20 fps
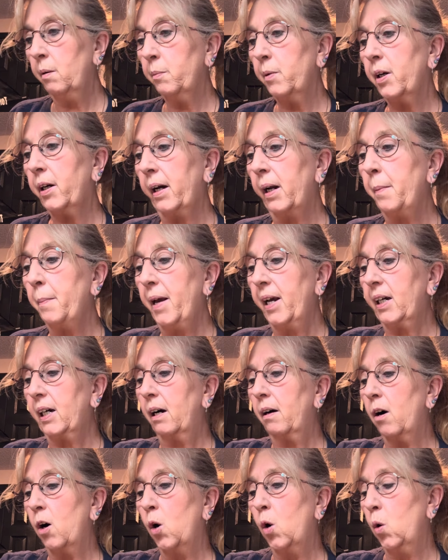we're gonna make
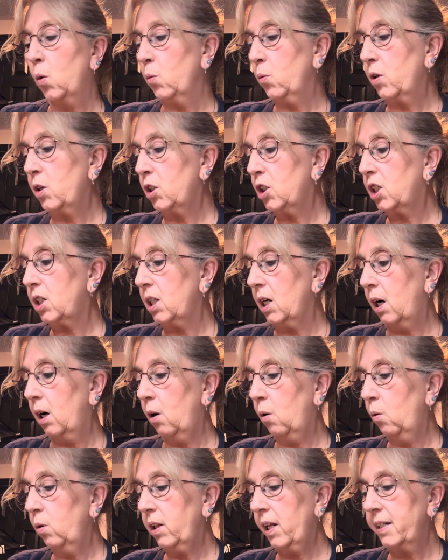our own.
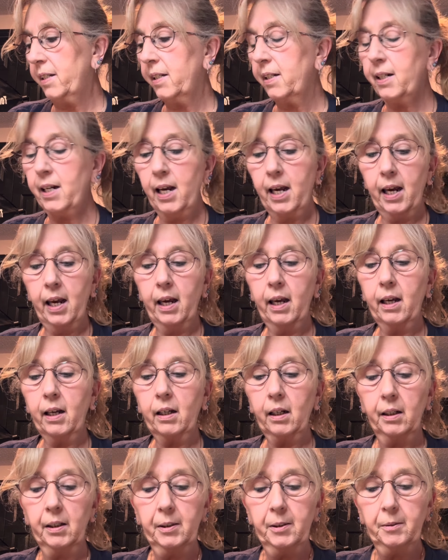So let's take